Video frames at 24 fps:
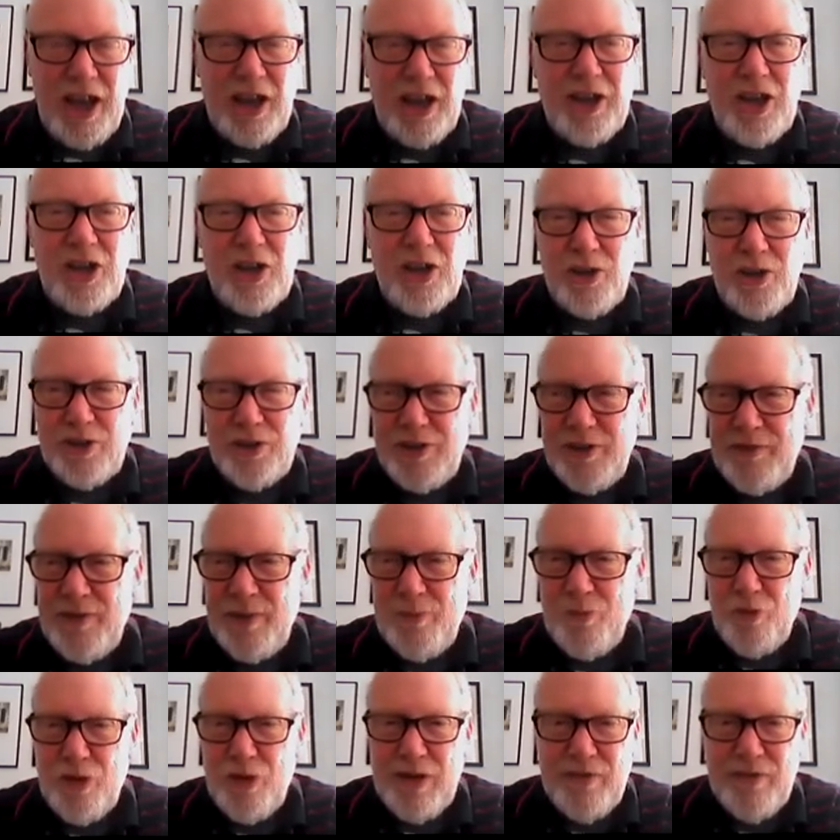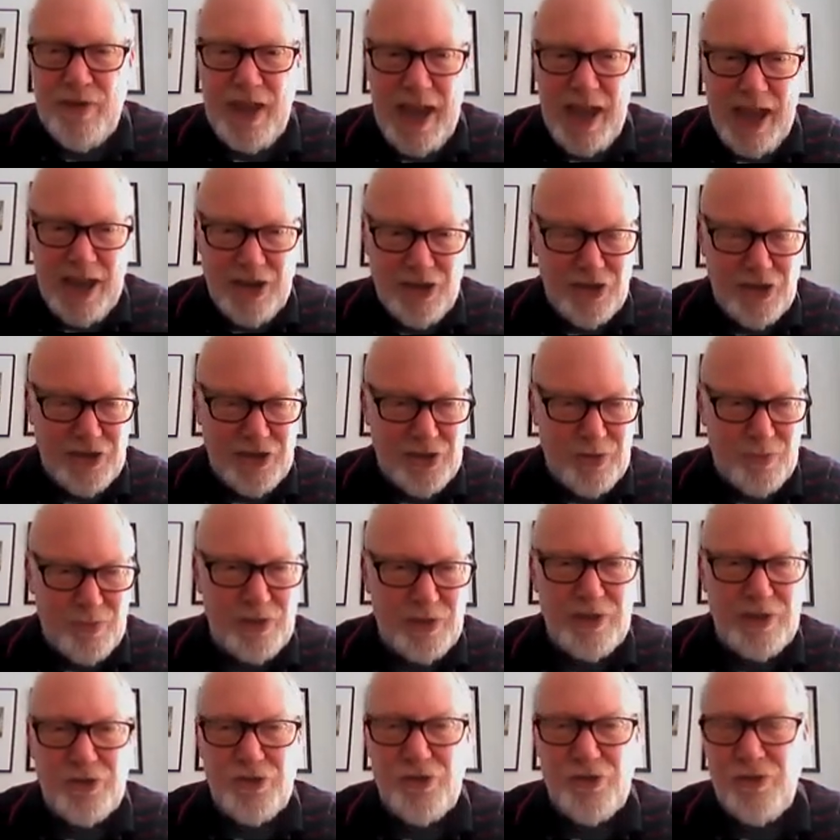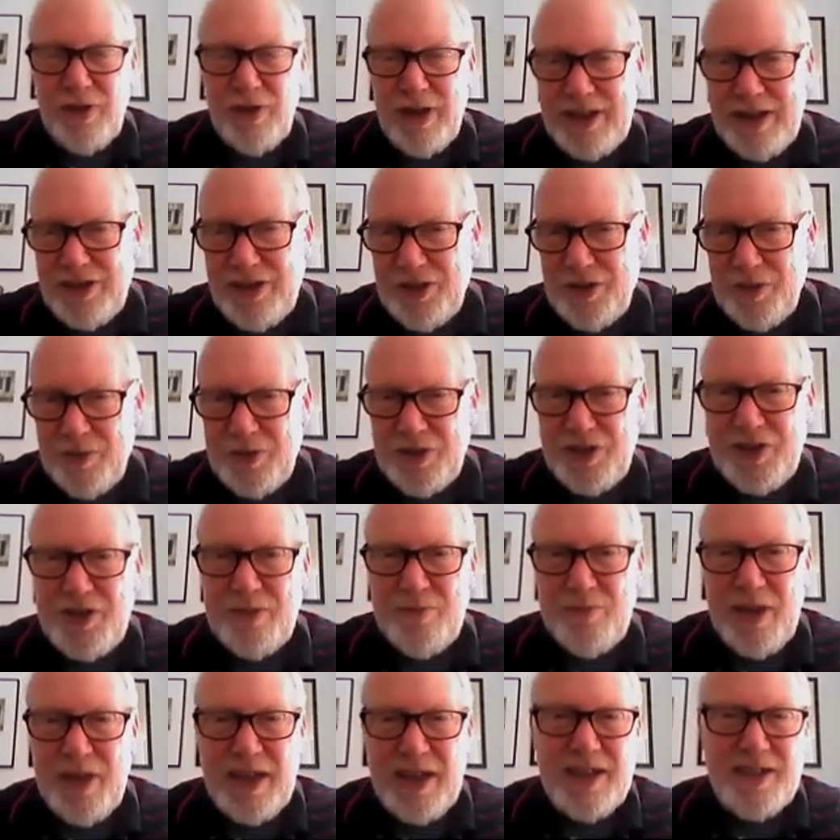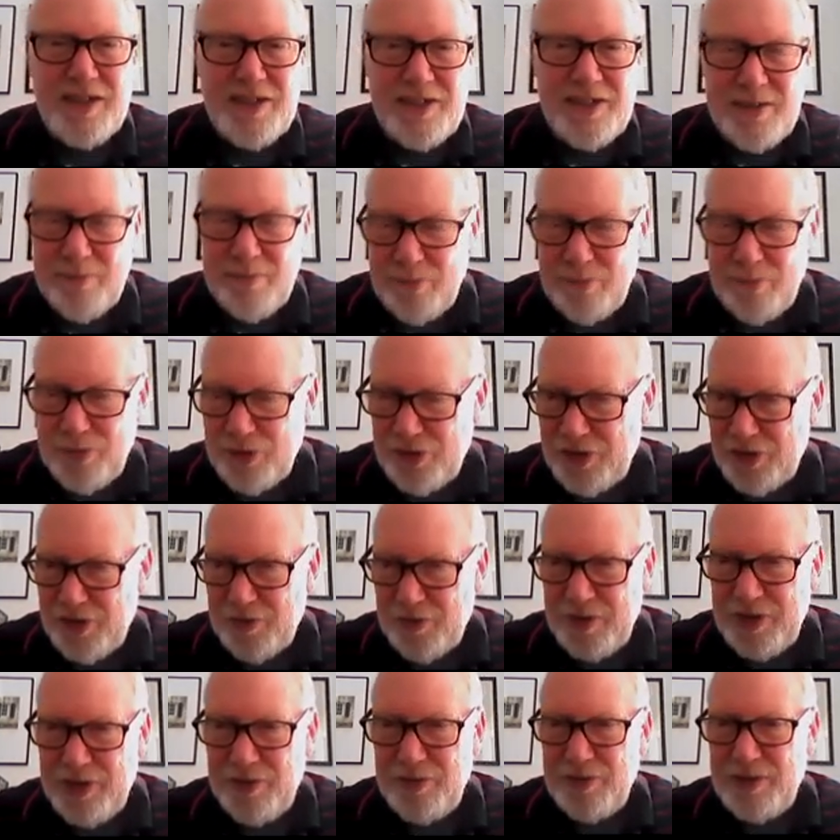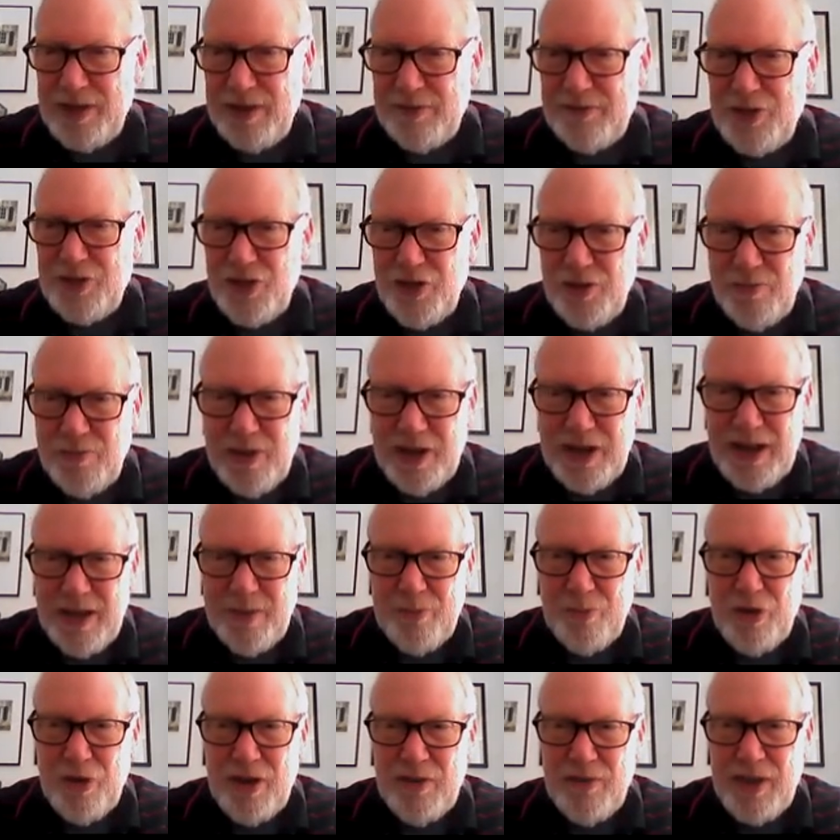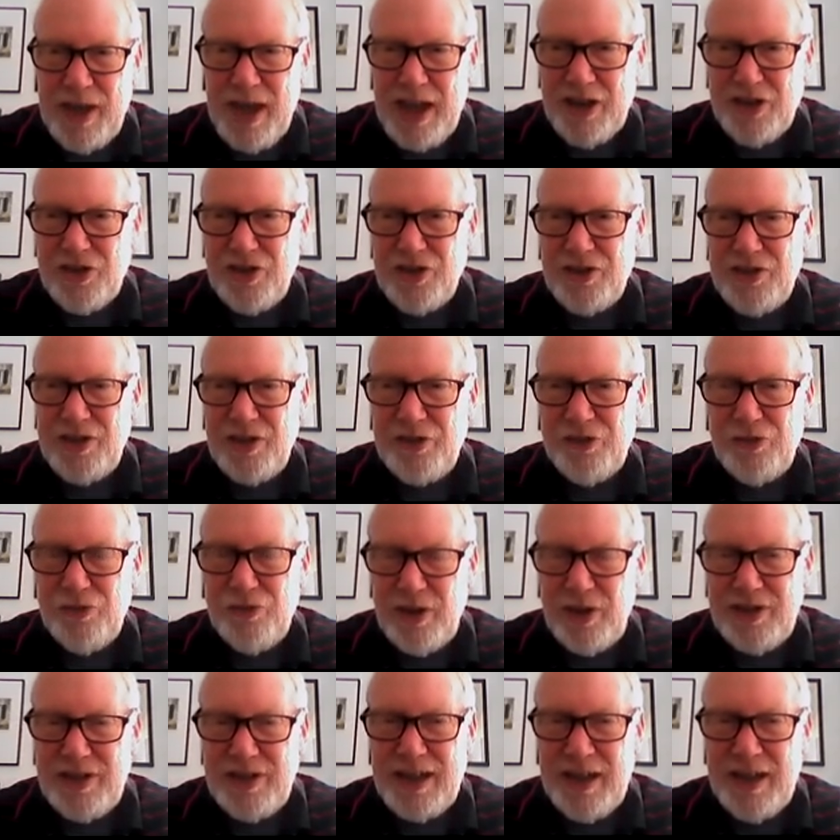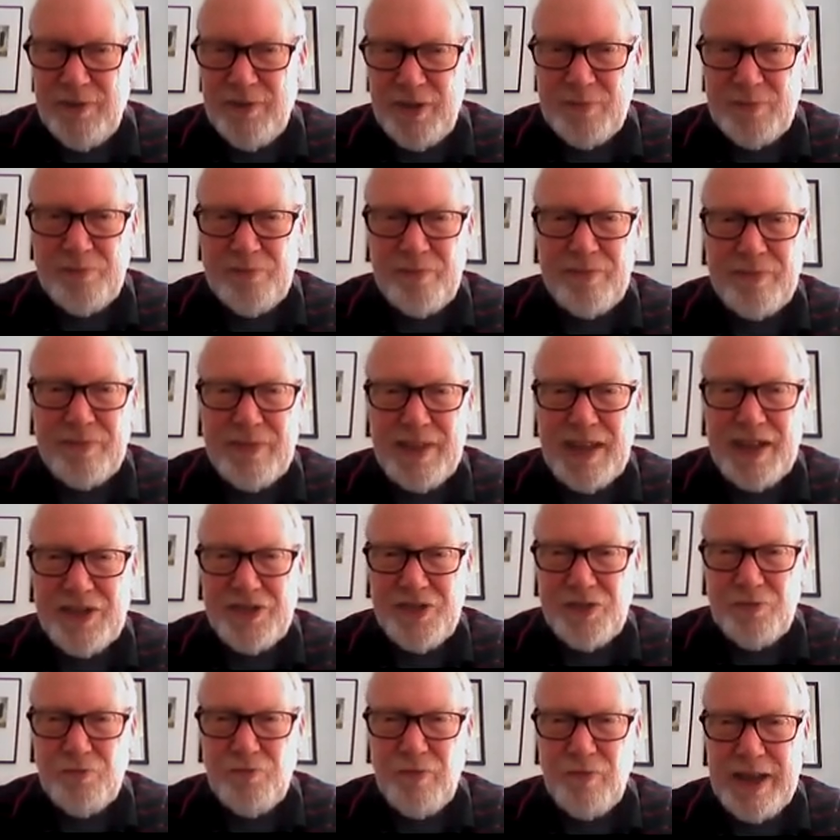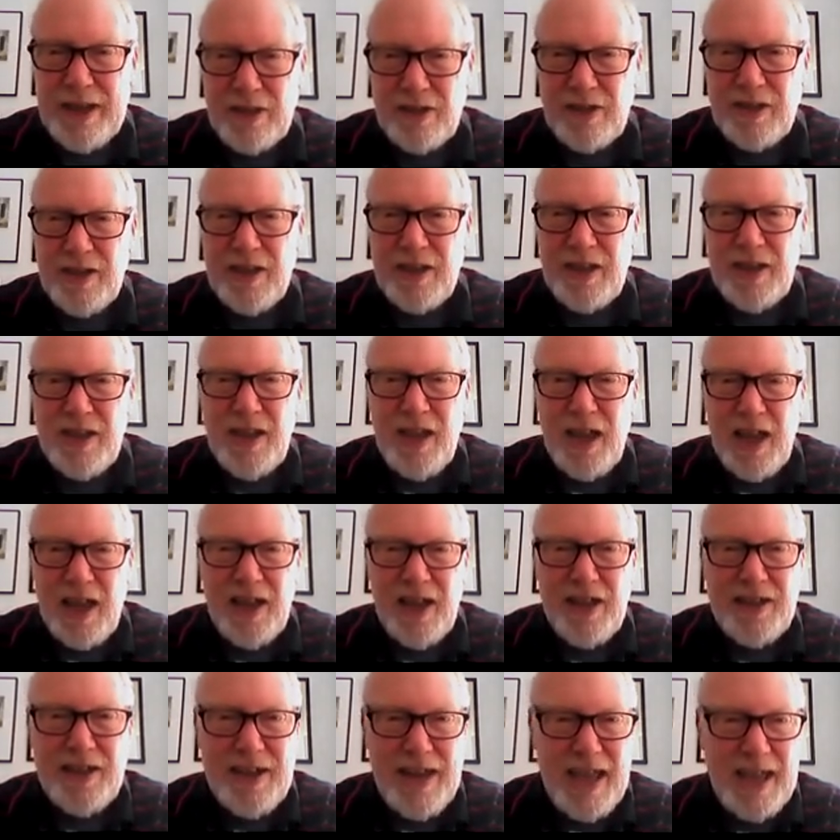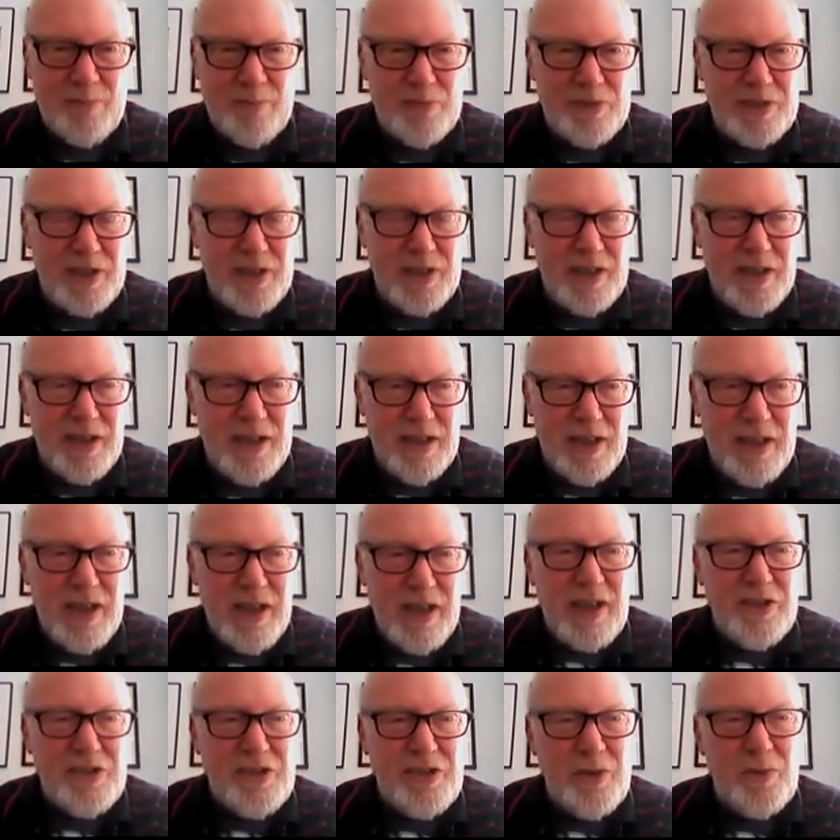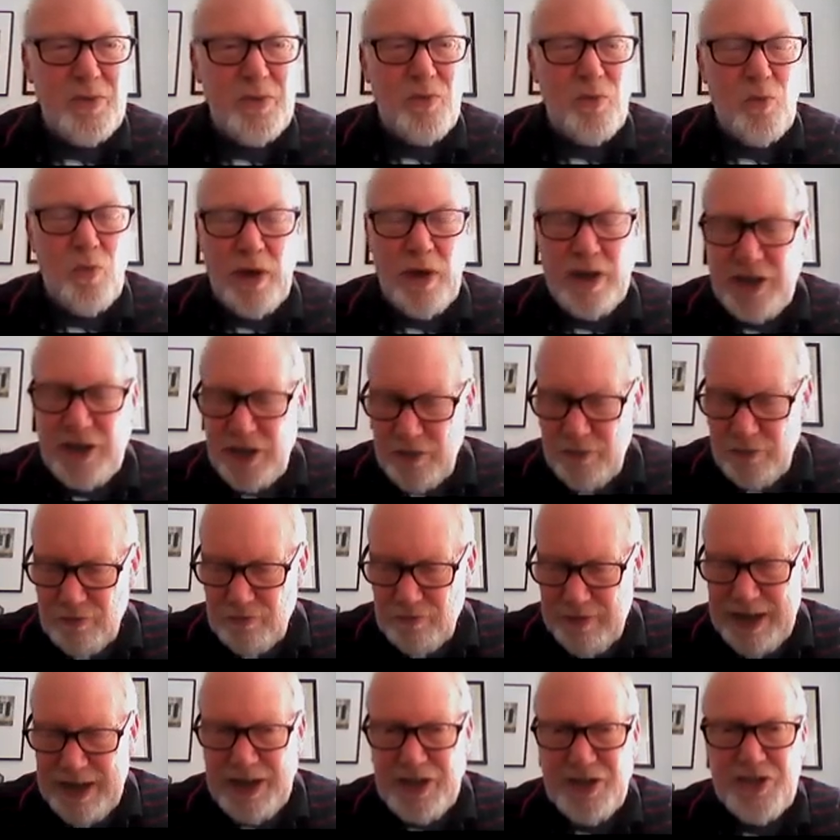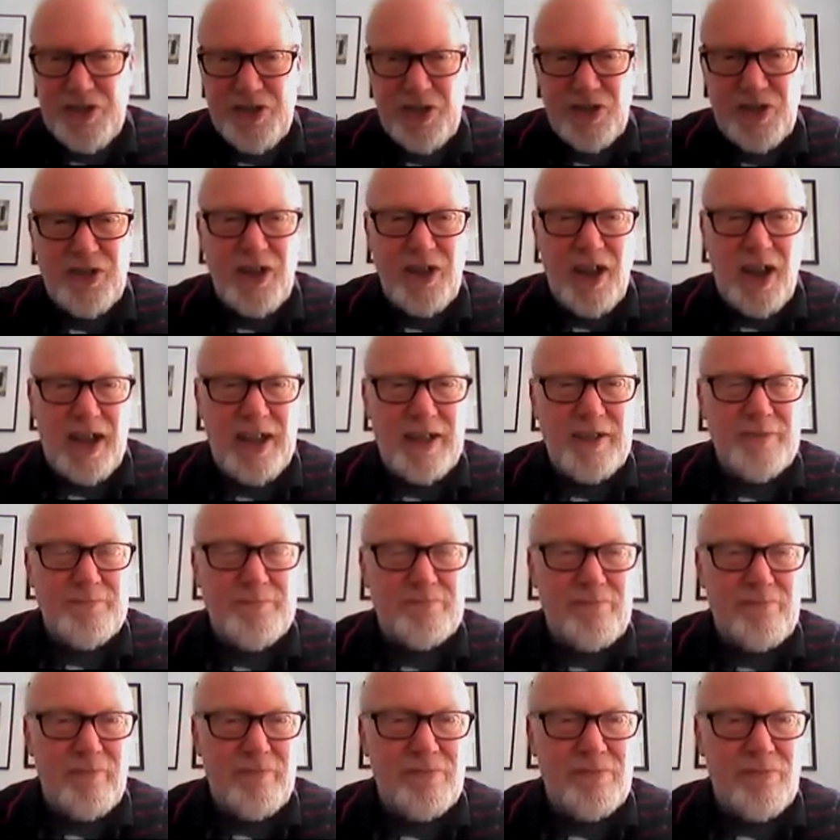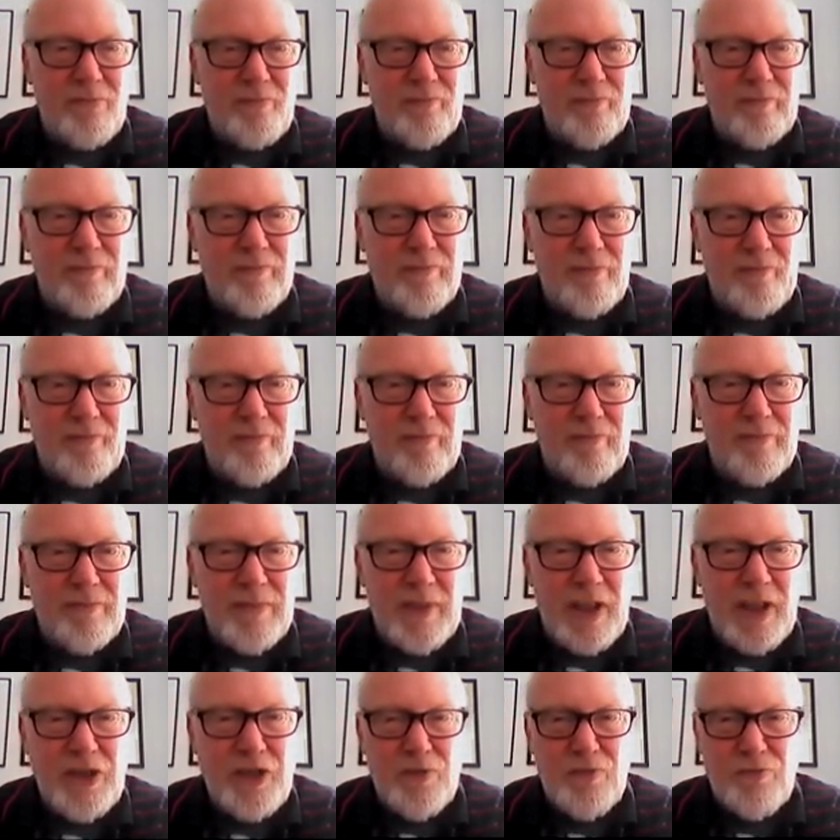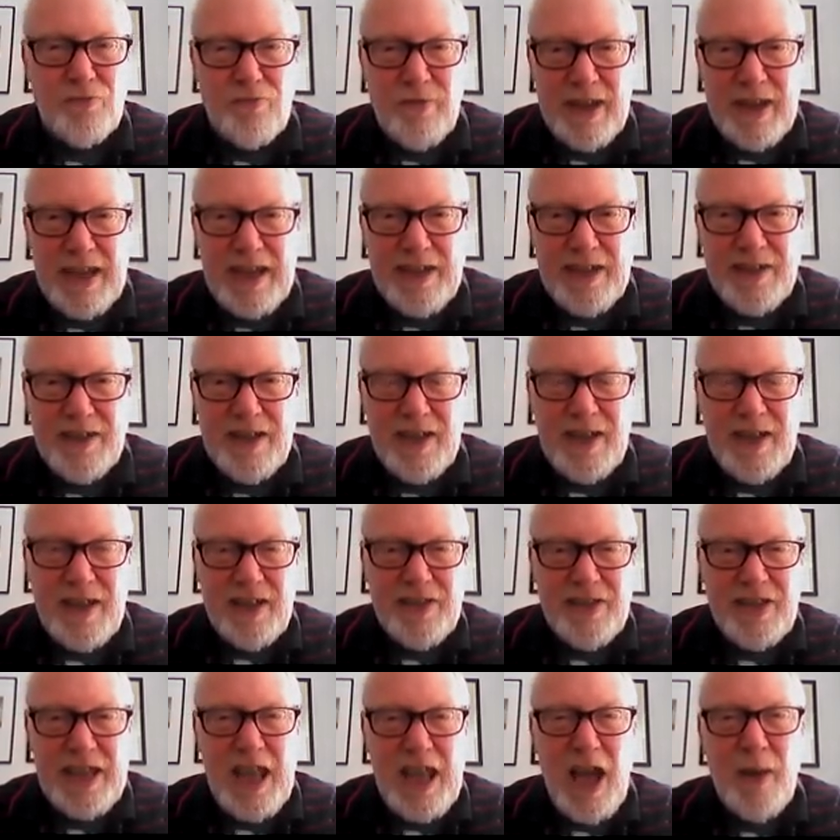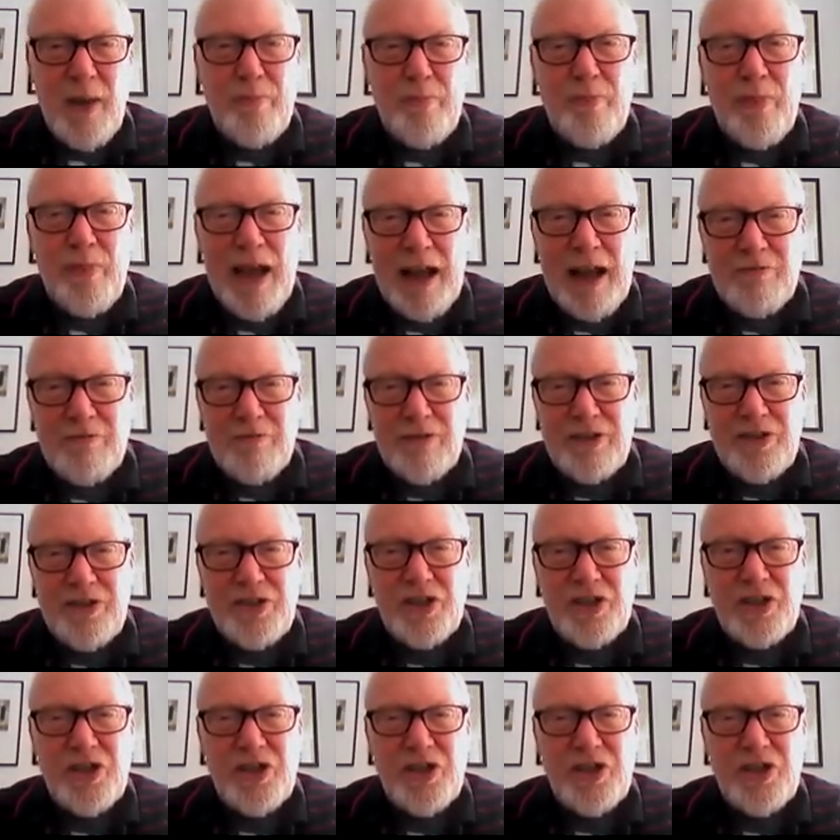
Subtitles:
and a lot of abbreviations, what I'll try to do is to make it simple so we don't have too many abbreviations. I'll try to give them as the real names. So when you read a sundial, you read the apparent